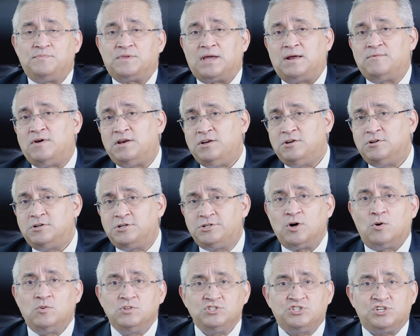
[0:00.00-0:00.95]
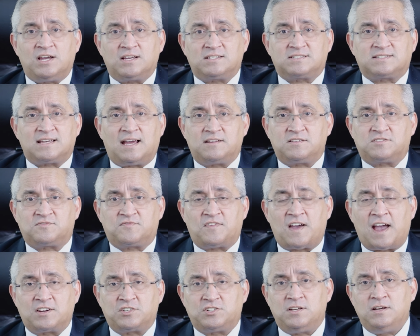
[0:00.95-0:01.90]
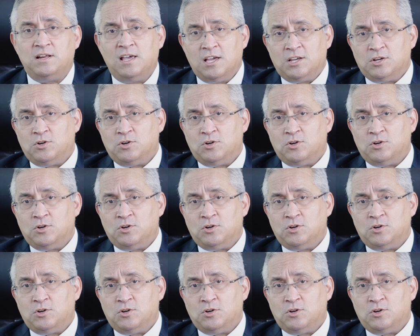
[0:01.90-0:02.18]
And when you don't check satisfaction,